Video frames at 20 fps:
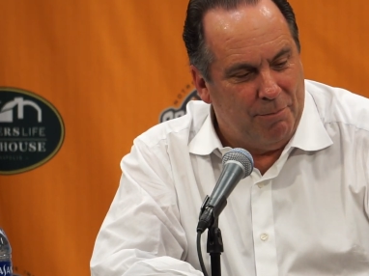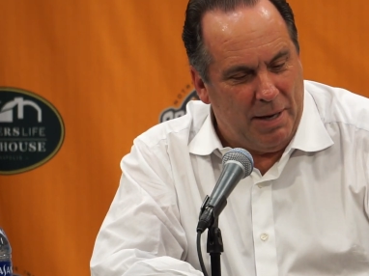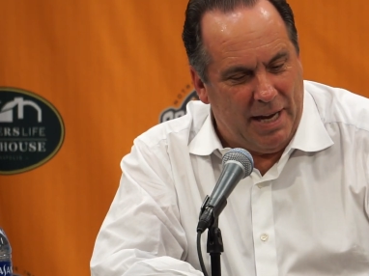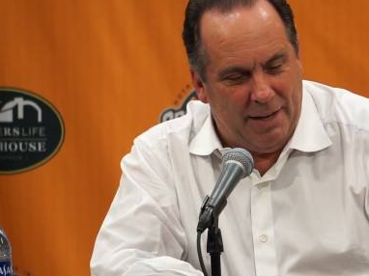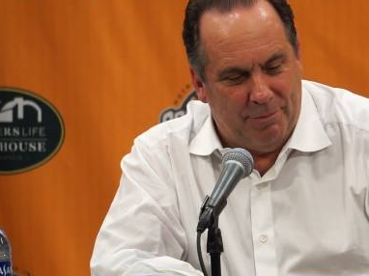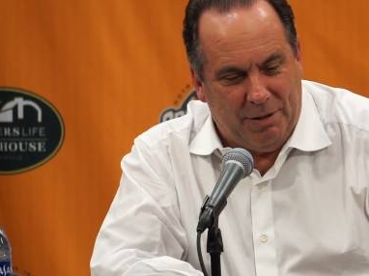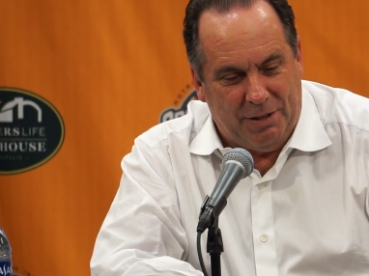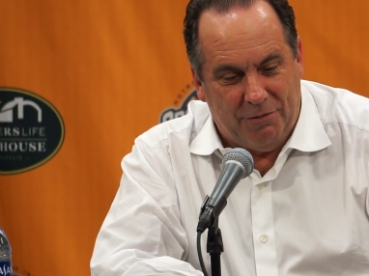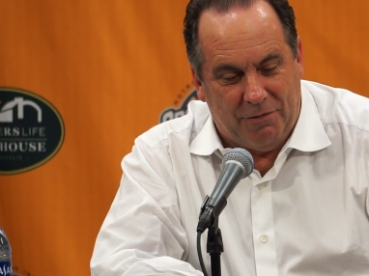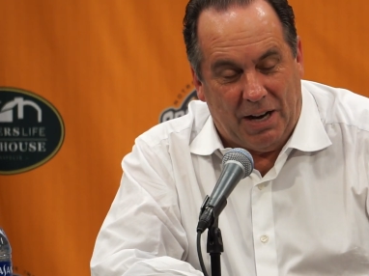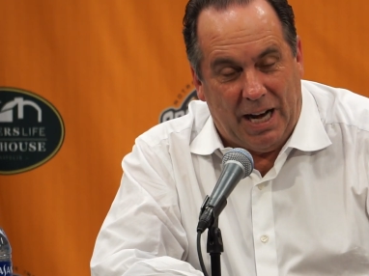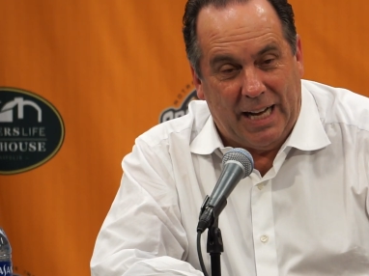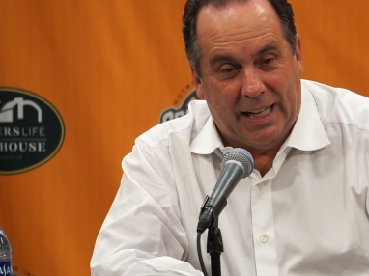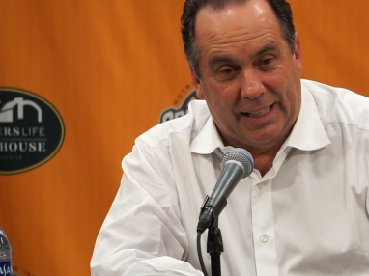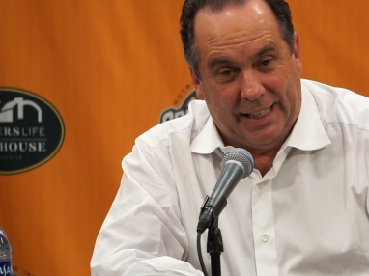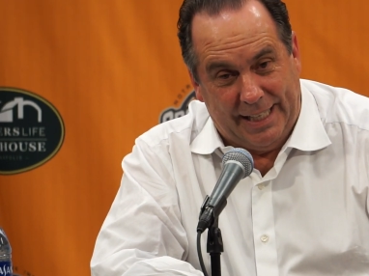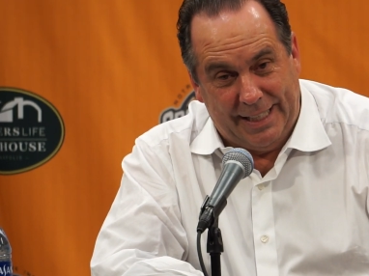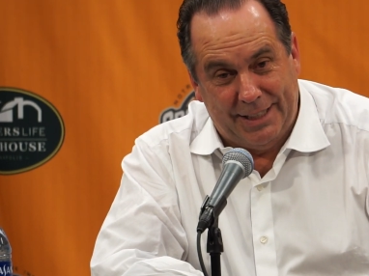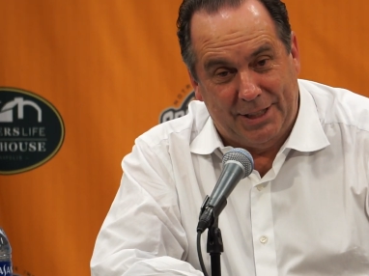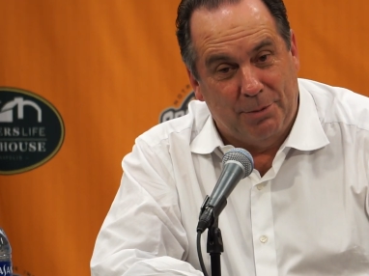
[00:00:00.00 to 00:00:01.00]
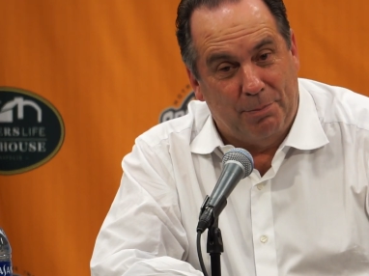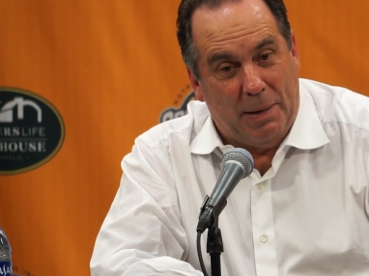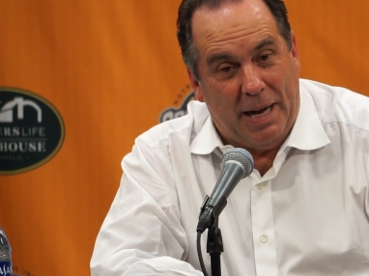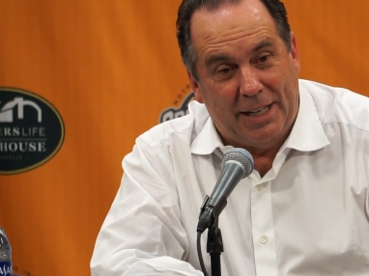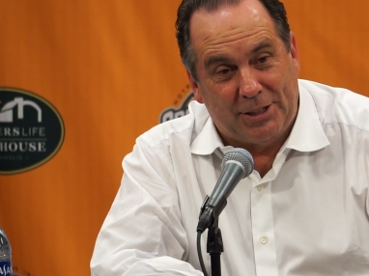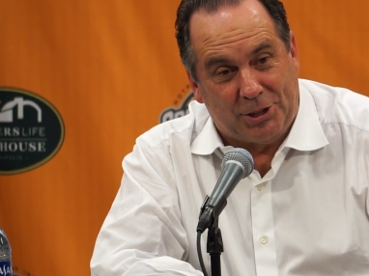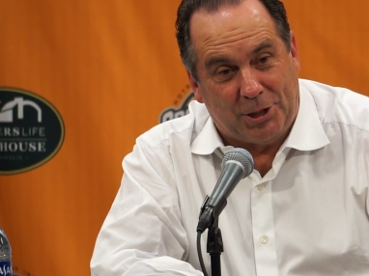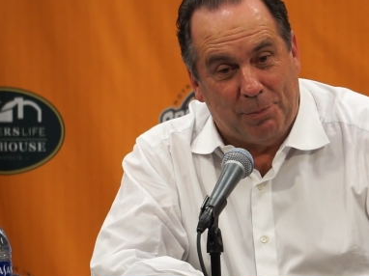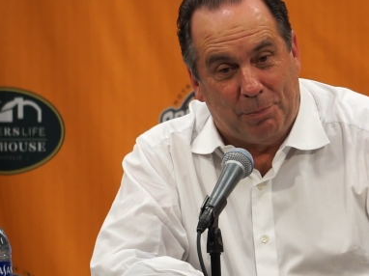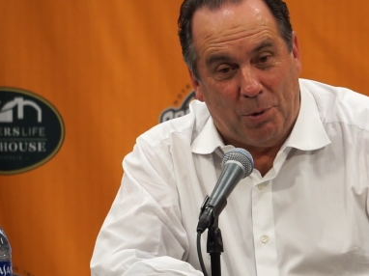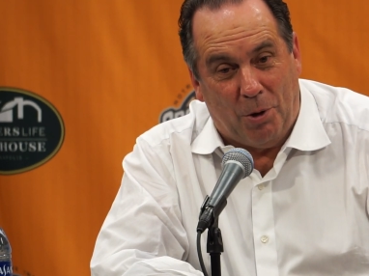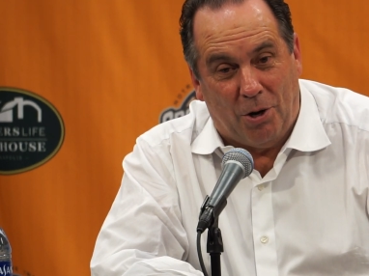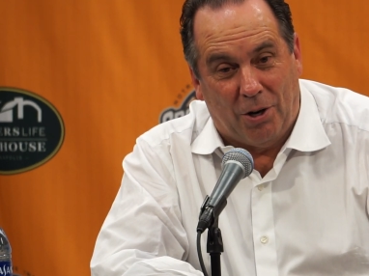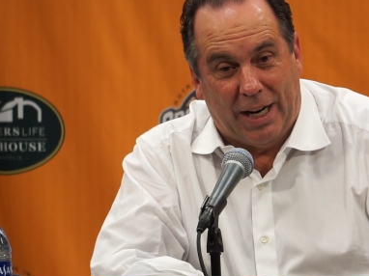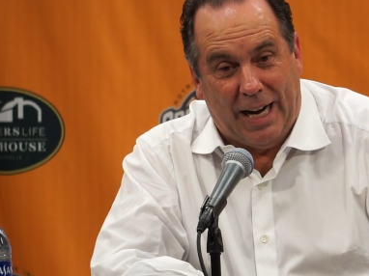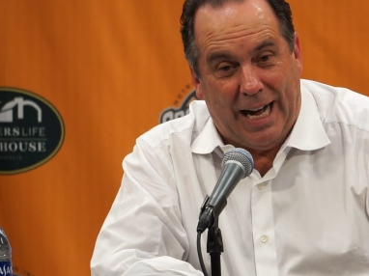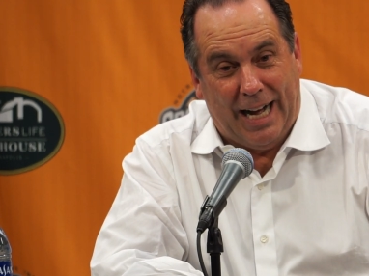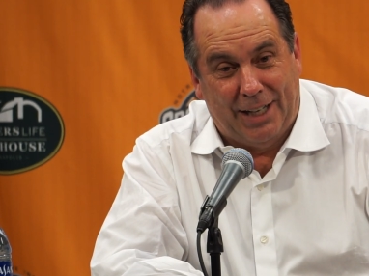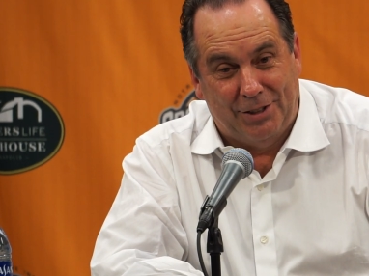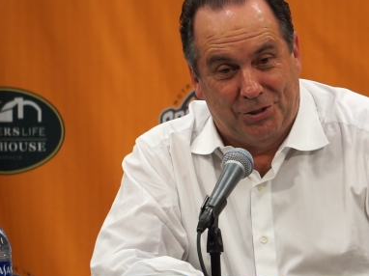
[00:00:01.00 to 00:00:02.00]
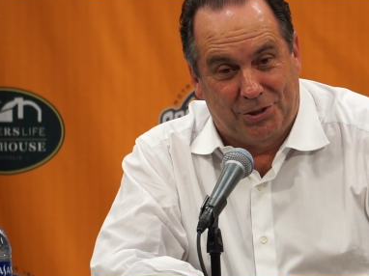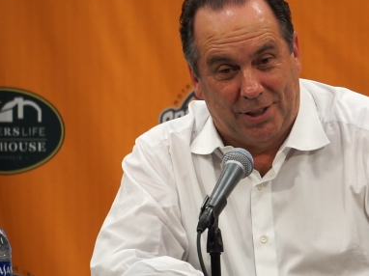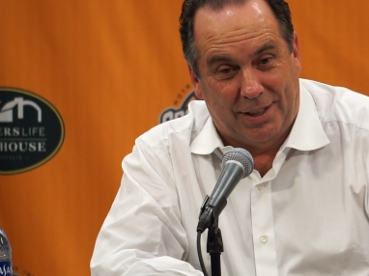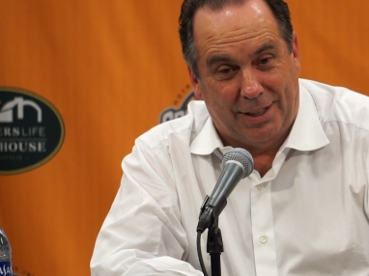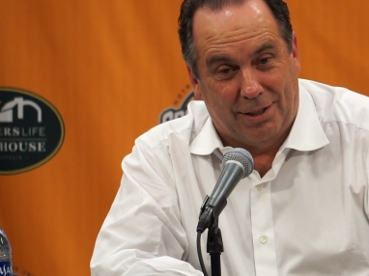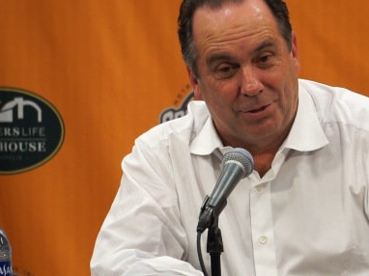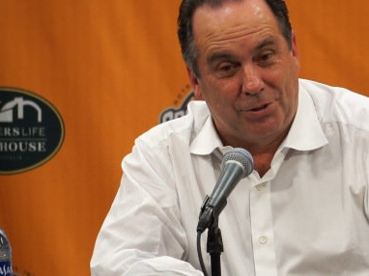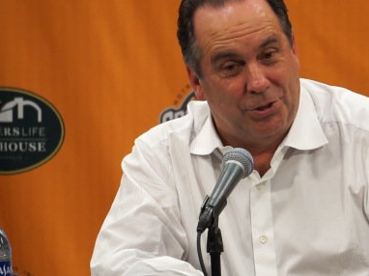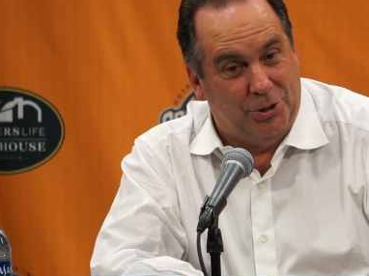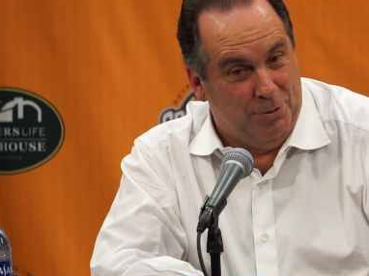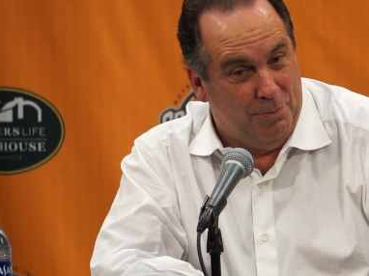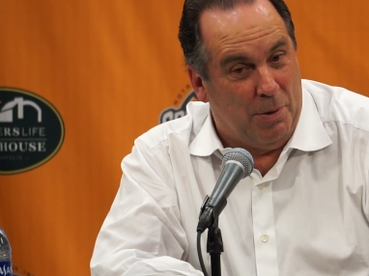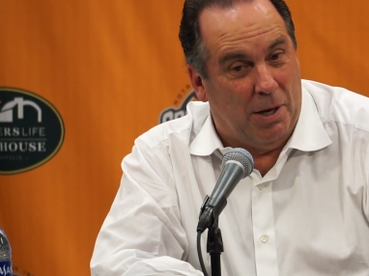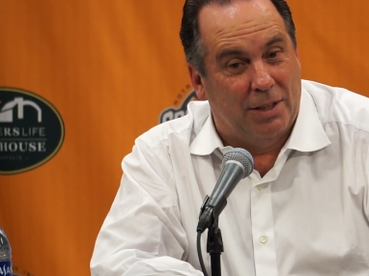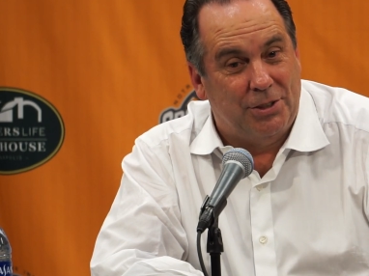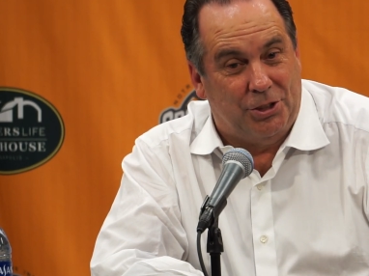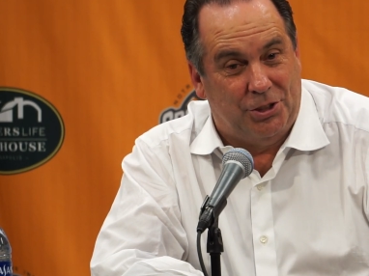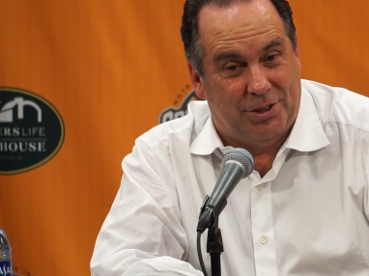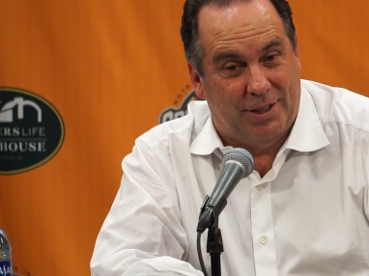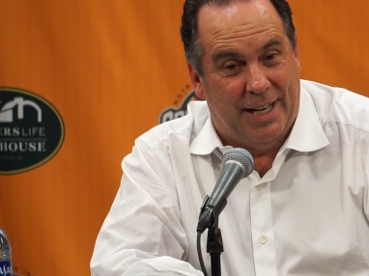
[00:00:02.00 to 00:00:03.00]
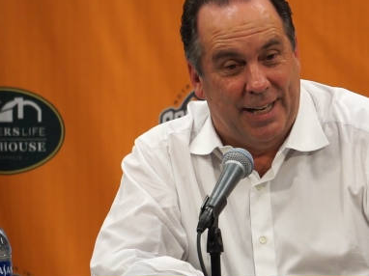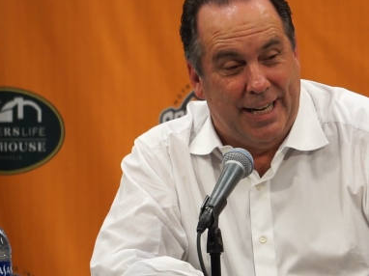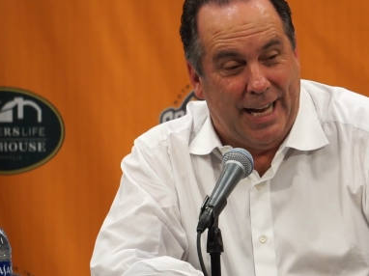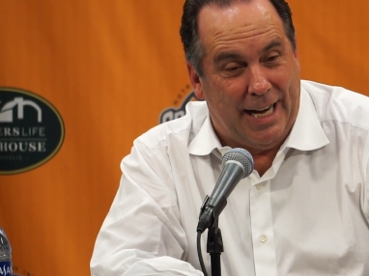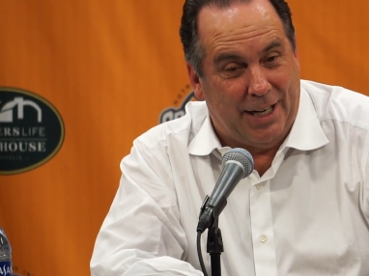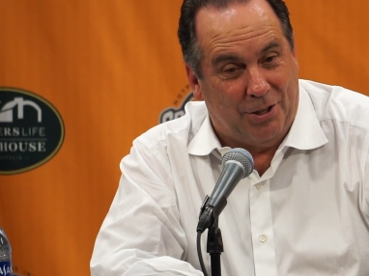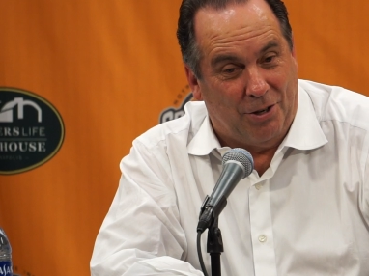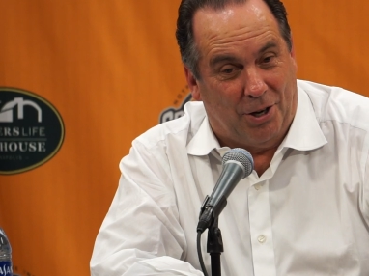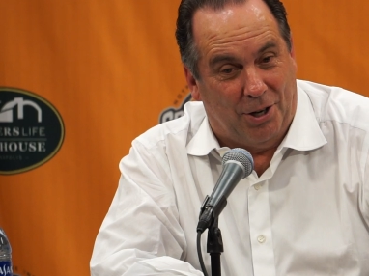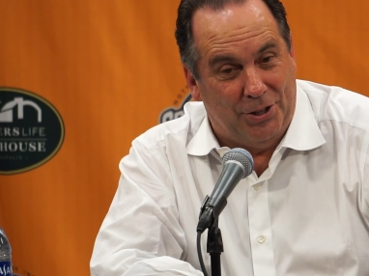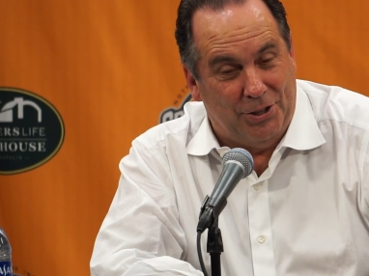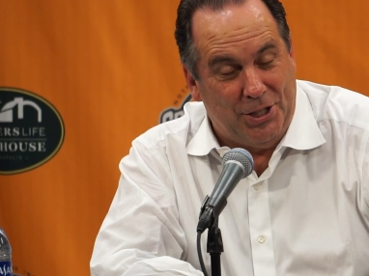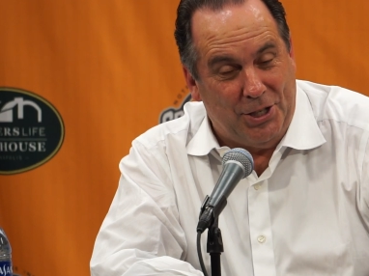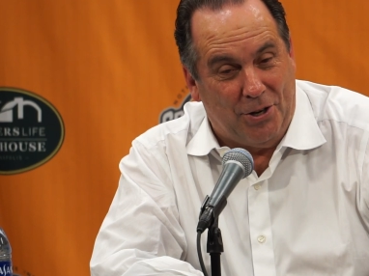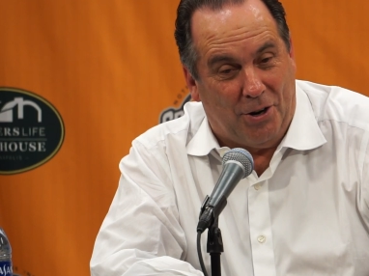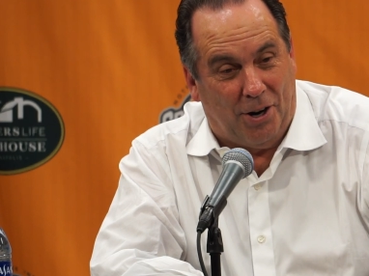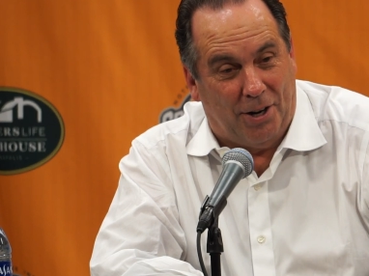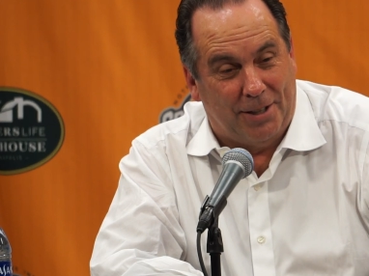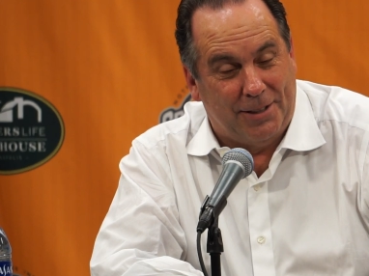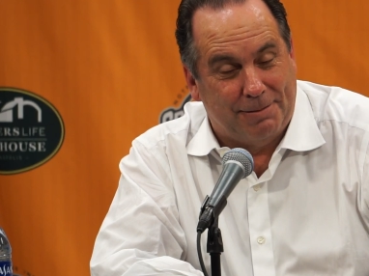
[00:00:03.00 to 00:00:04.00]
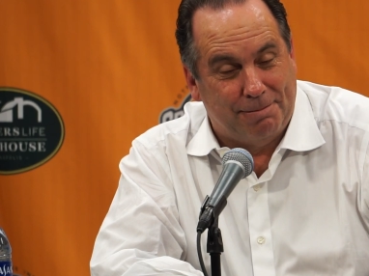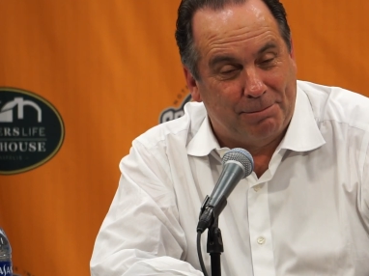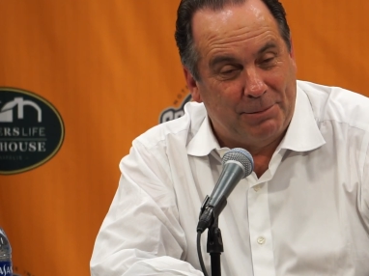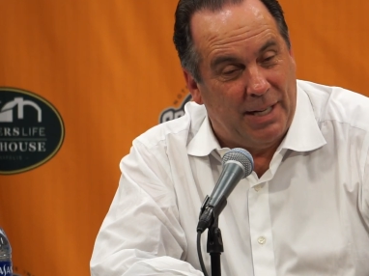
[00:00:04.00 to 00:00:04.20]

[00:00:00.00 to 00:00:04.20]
maybe violated the basketball gods a little too much and not guarded the arc.